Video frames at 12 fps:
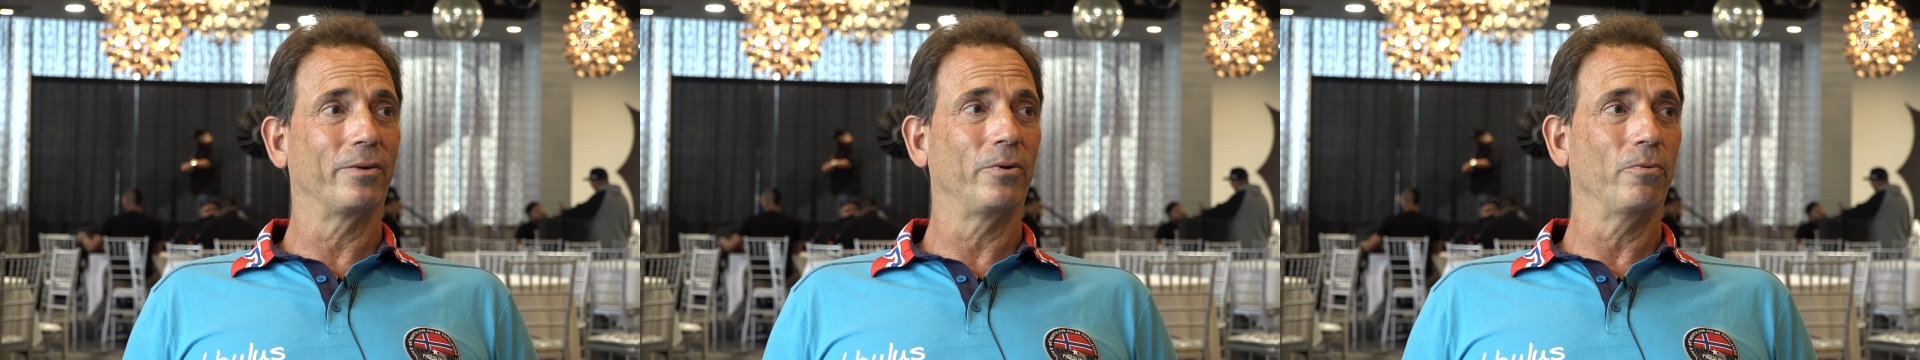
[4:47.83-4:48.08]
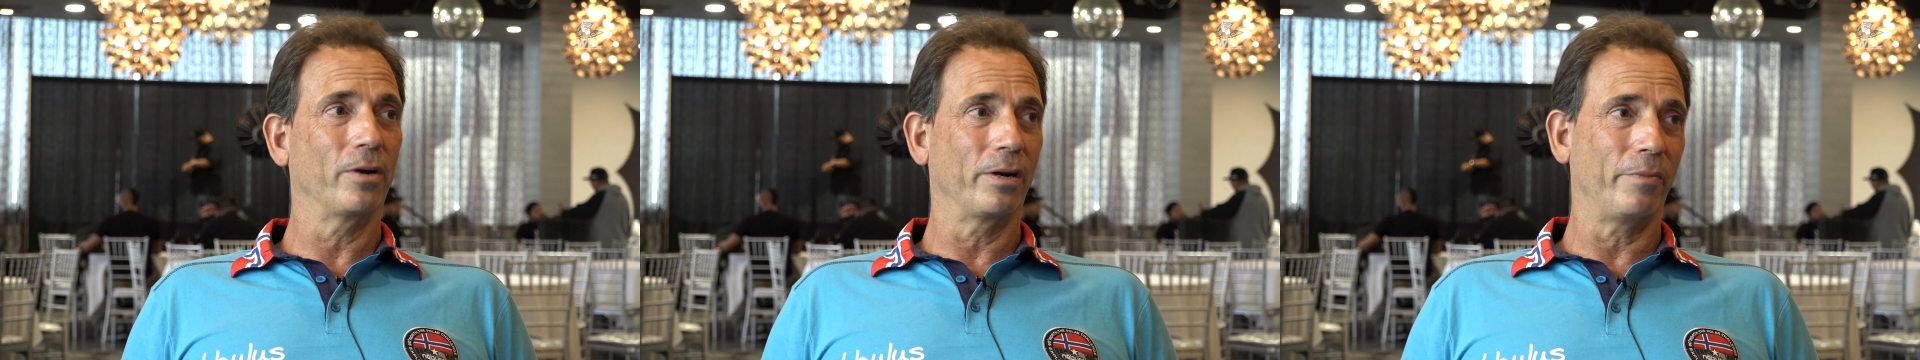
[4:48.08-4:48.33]
We
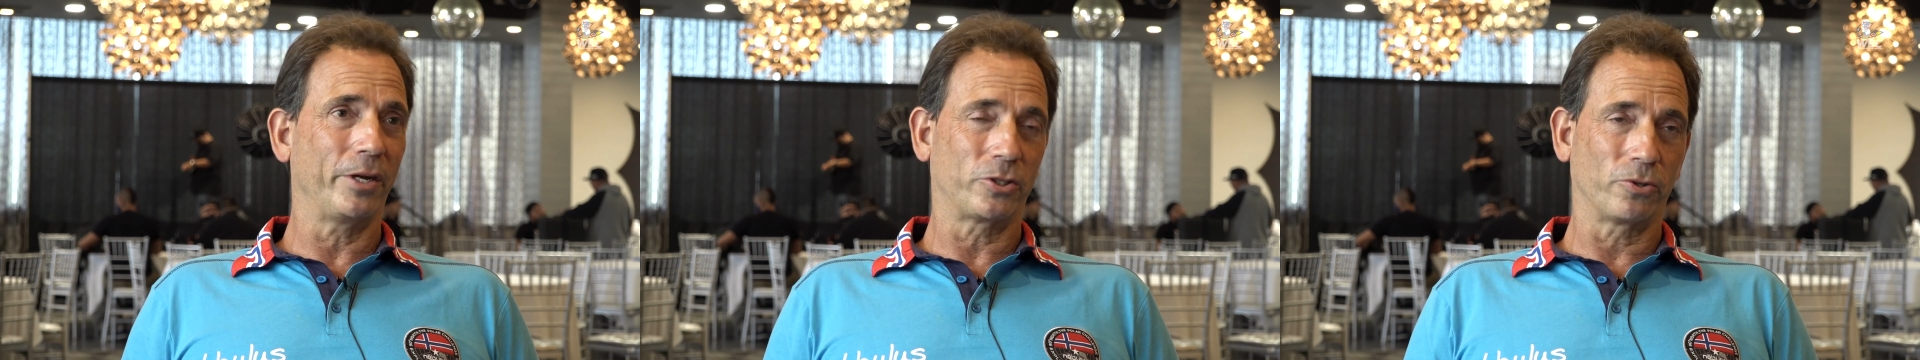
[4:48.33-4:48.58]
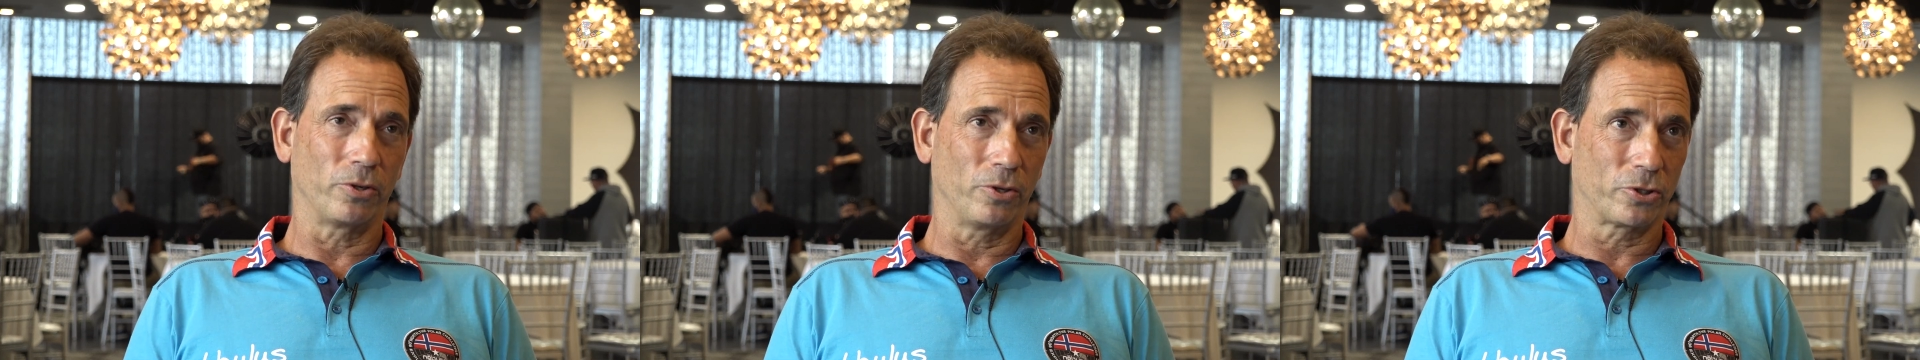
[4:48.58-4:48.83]
want to make
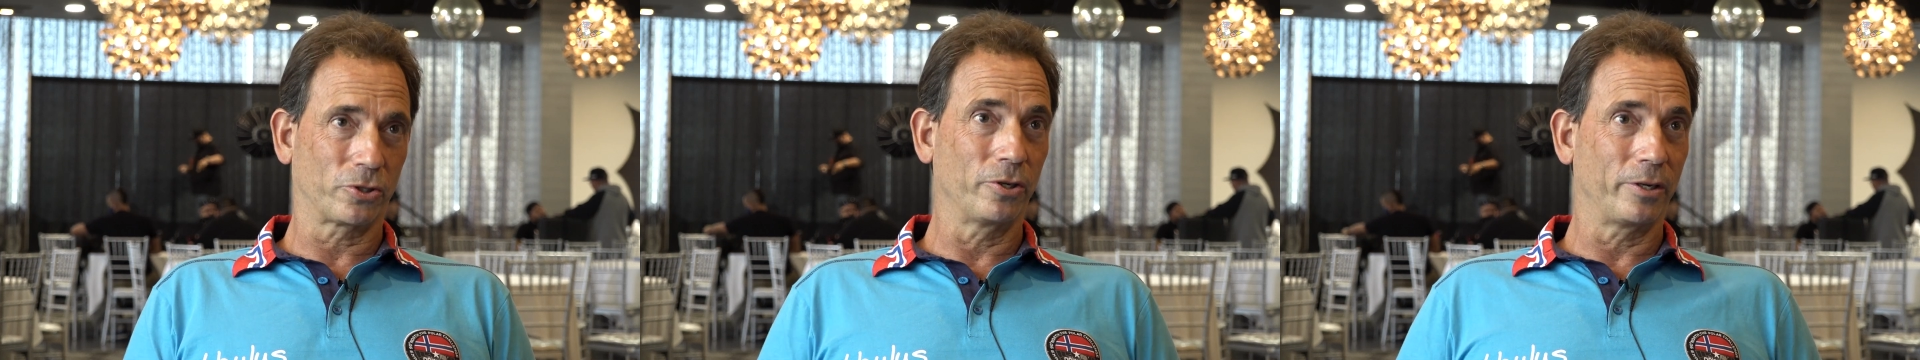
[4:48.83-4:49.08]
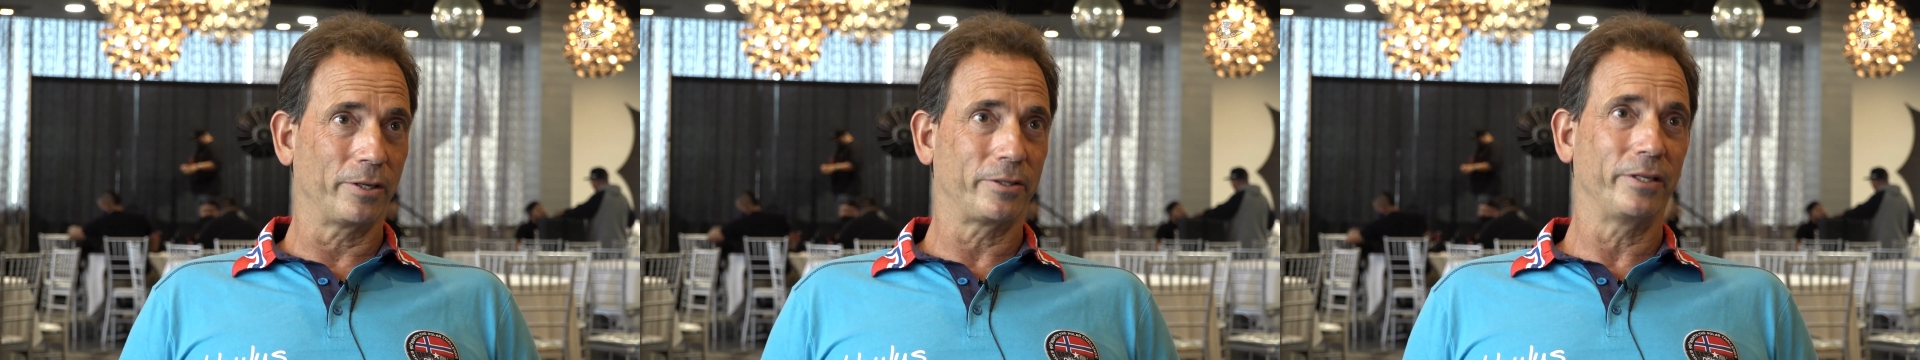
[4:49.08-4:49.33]
sure it looks
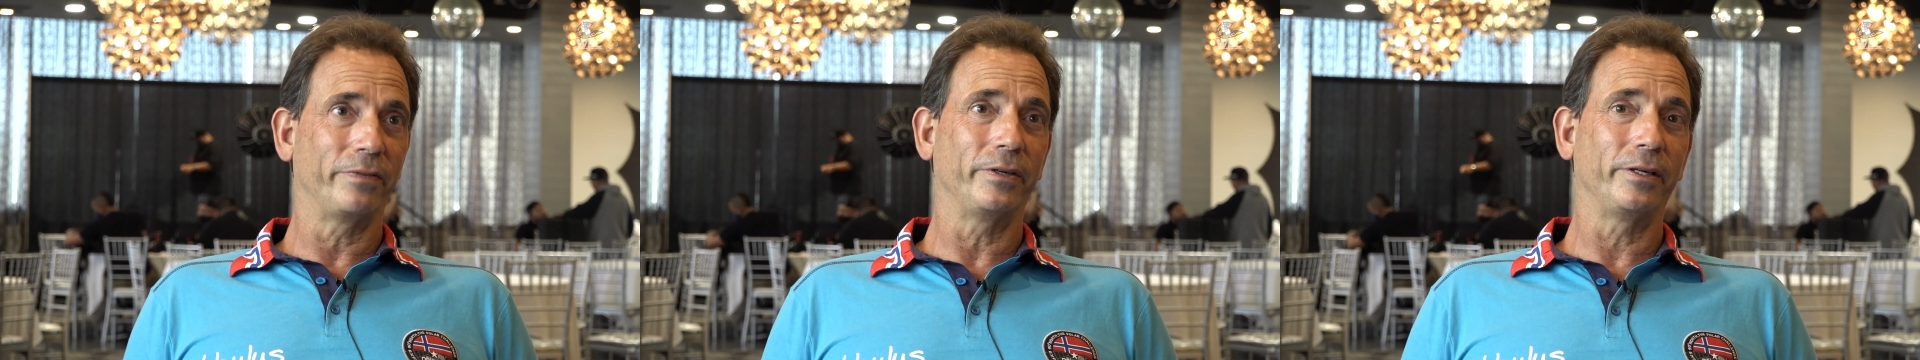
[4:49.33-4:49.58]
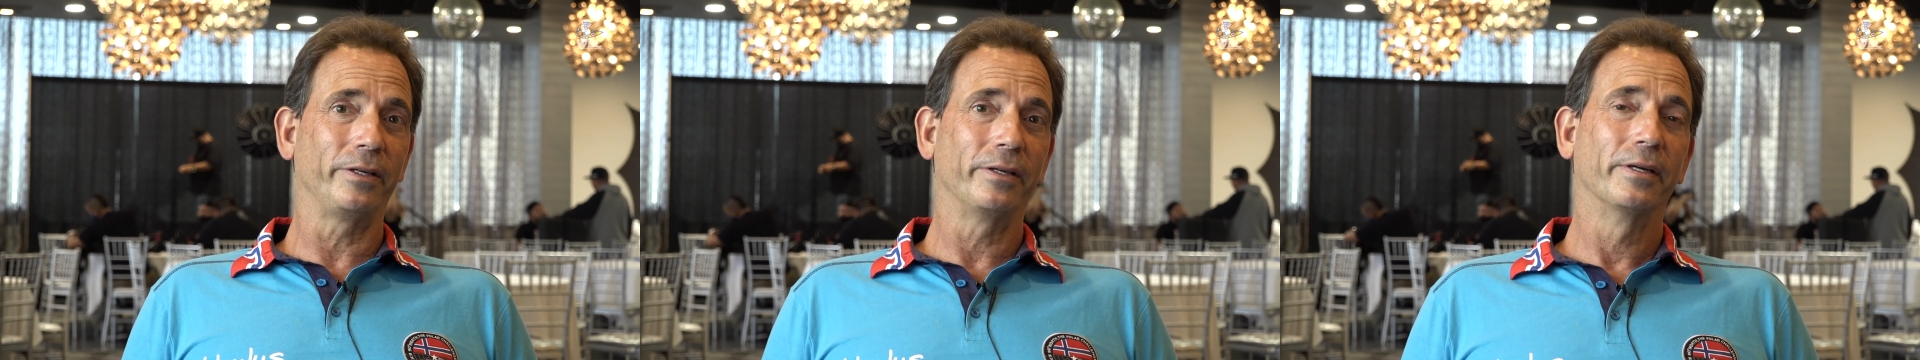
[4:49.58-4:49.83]
good on
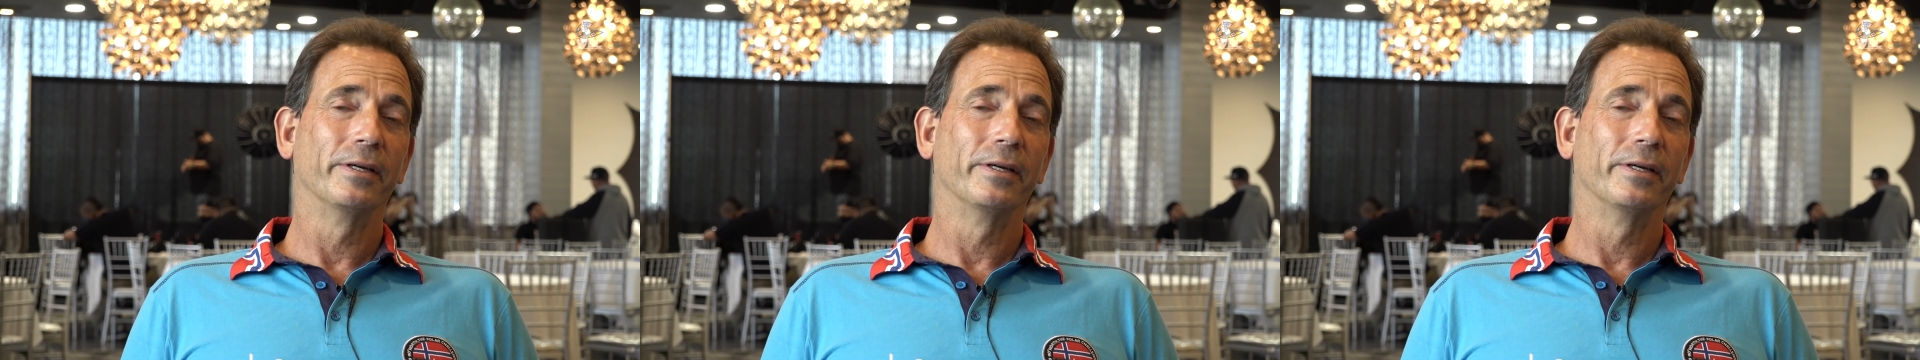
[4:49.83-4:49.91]
TV.